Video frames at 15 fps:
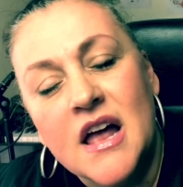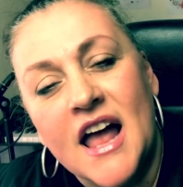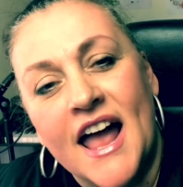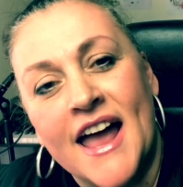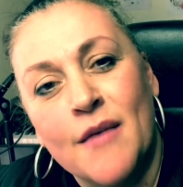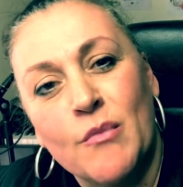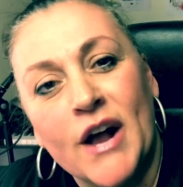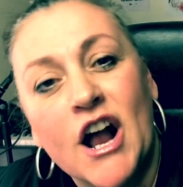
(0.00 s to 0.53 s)

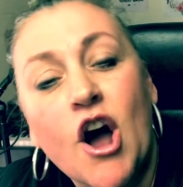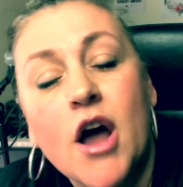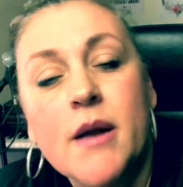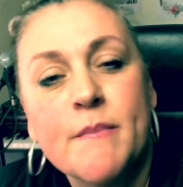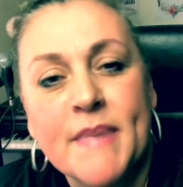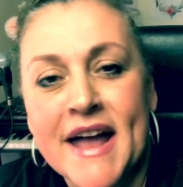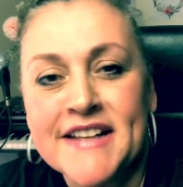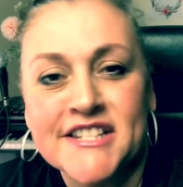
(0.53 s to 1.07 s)
And we're kind
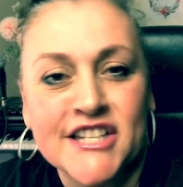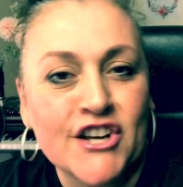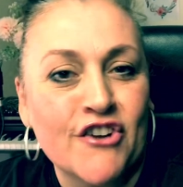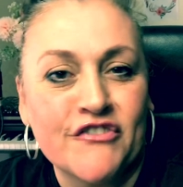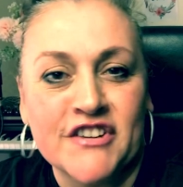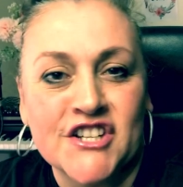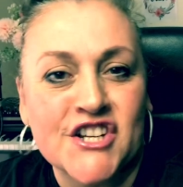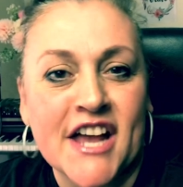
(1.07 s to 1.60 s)
of bouncing
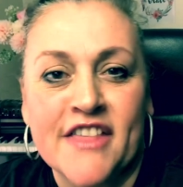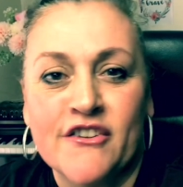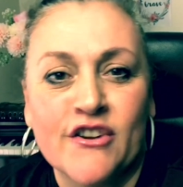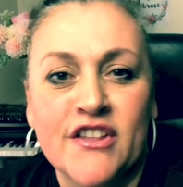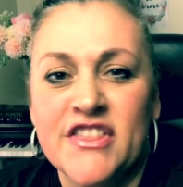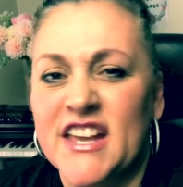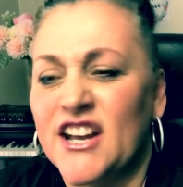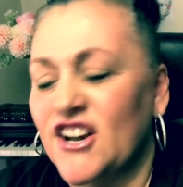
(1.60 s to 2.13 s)
off each other. I
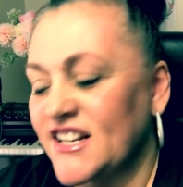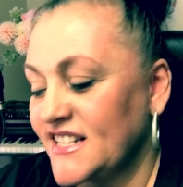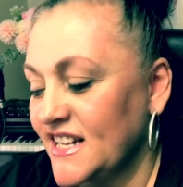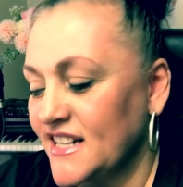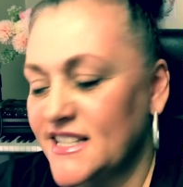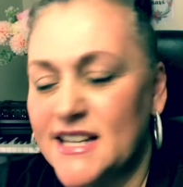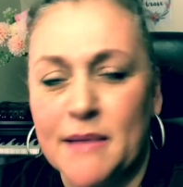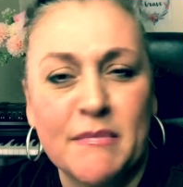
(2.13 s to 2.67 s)
think I
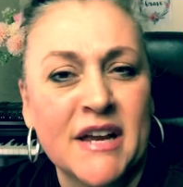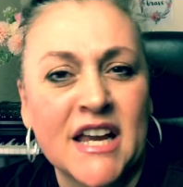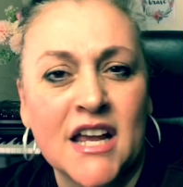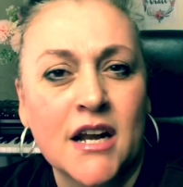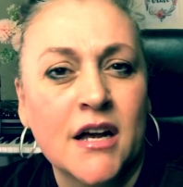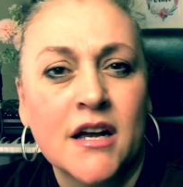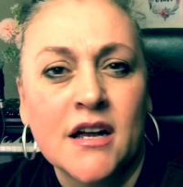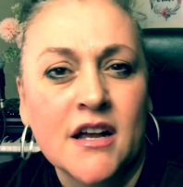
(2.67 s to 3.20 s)
said something in
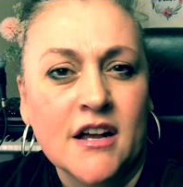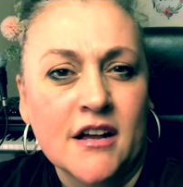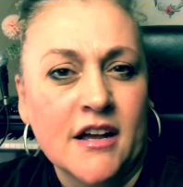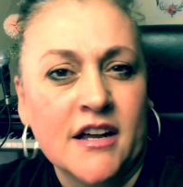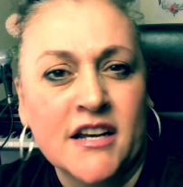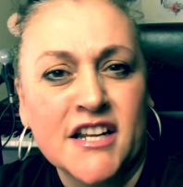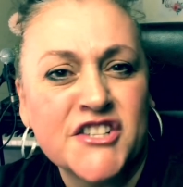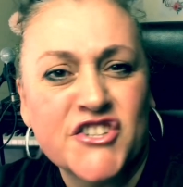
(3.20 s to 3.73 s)
an
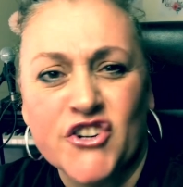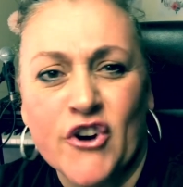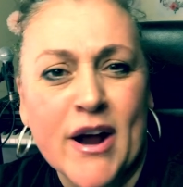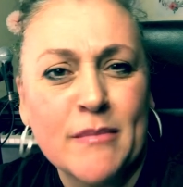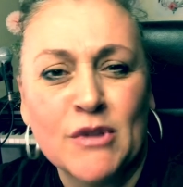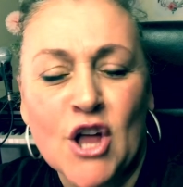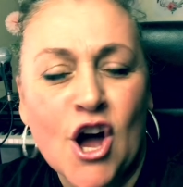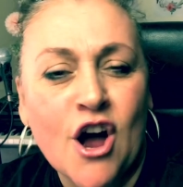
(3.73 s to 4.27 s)

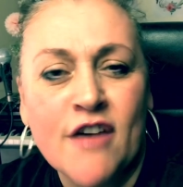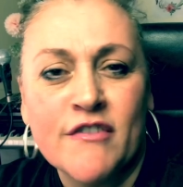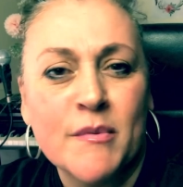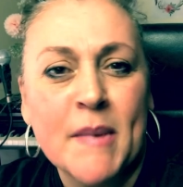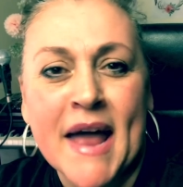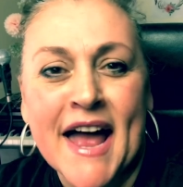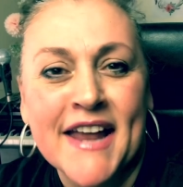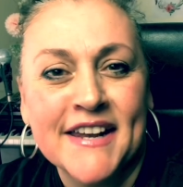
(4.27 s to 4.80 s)
Instagram live
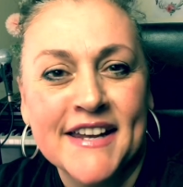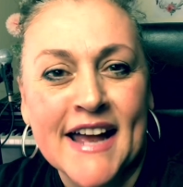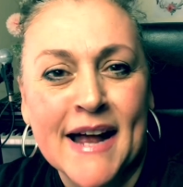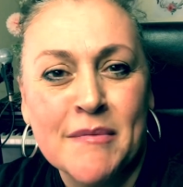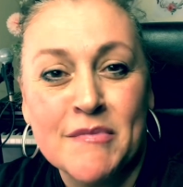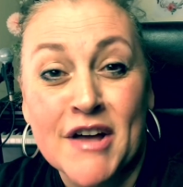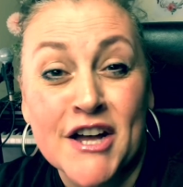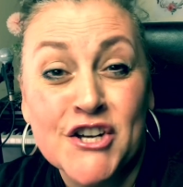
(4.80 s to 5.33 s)
about
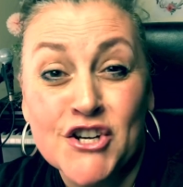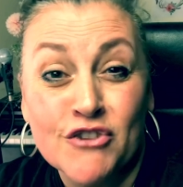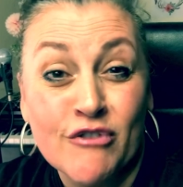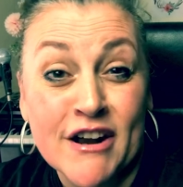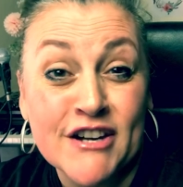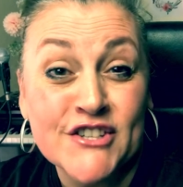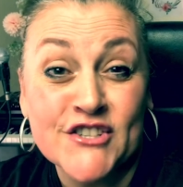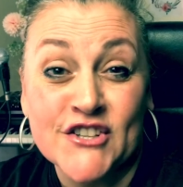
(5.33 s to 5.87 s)
a new
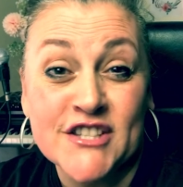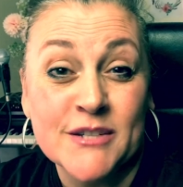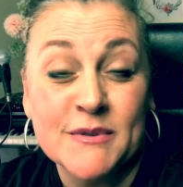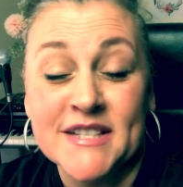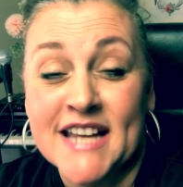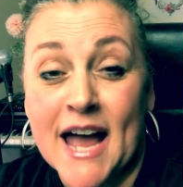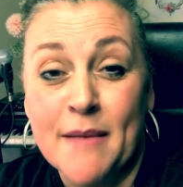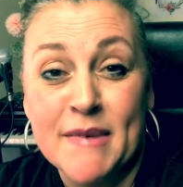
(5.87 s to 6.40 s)
renaissance that
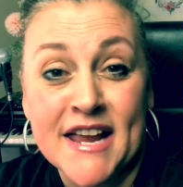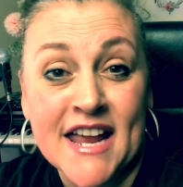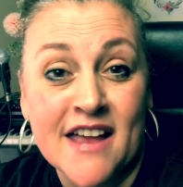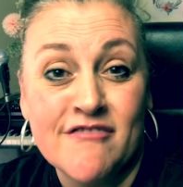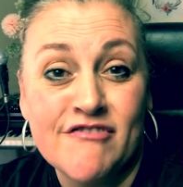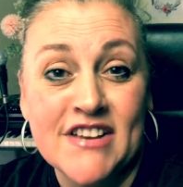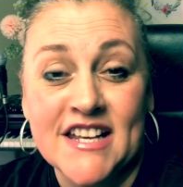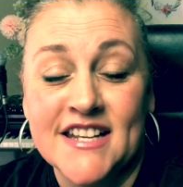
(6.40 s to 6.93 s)
was coming,
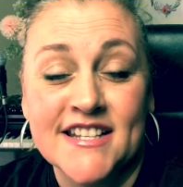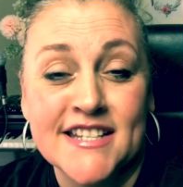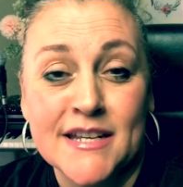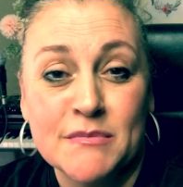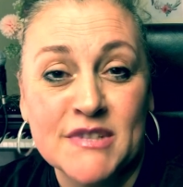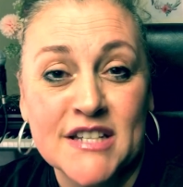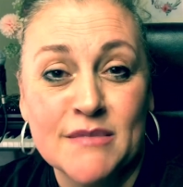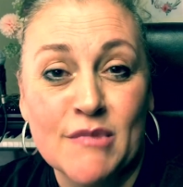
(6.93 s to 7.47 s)
and Vicky
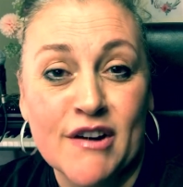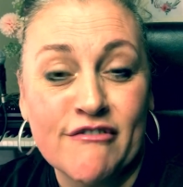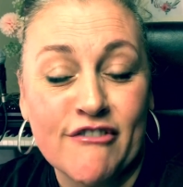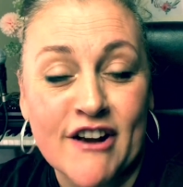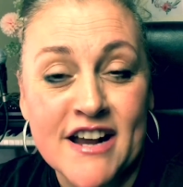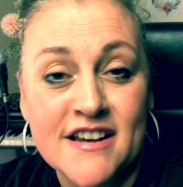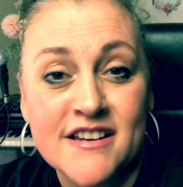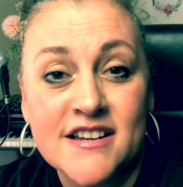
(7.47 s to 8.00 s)
Simpson, my
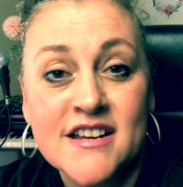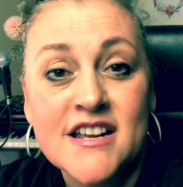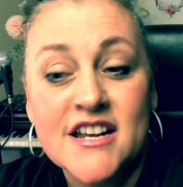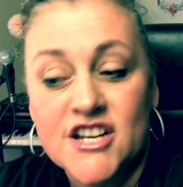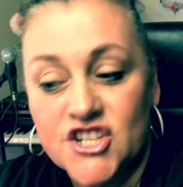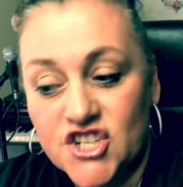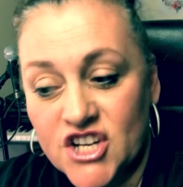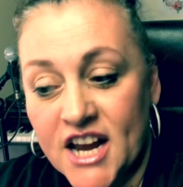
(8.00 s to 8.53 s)
friend,
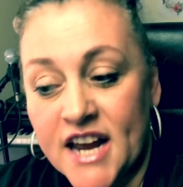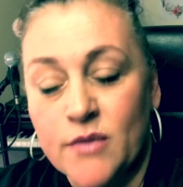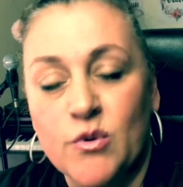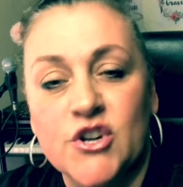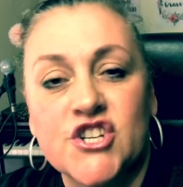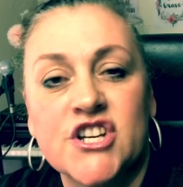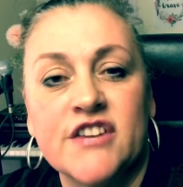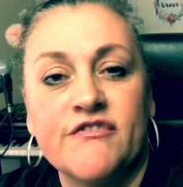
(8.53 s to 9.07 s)
shared
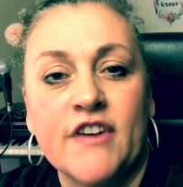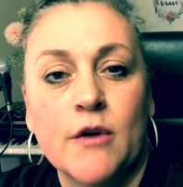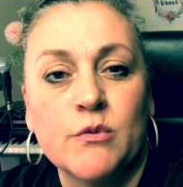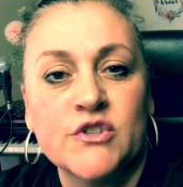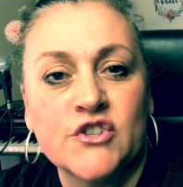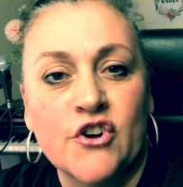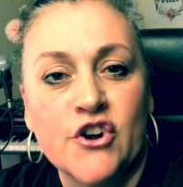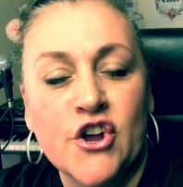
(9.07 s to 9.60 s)
what she felt
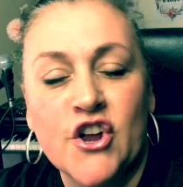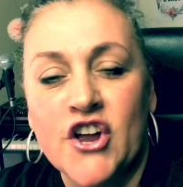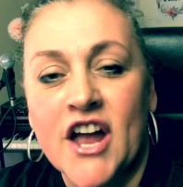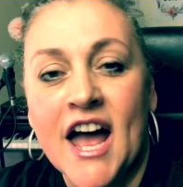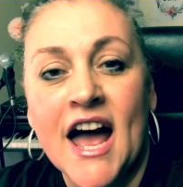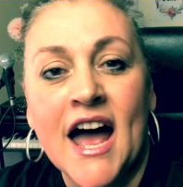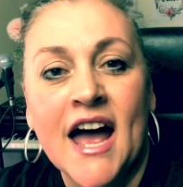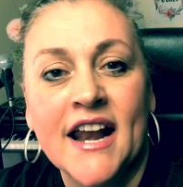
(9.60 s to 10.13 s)
was on her
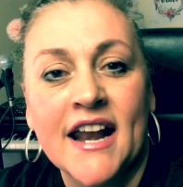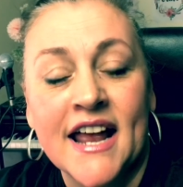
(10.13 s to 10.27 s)
heart.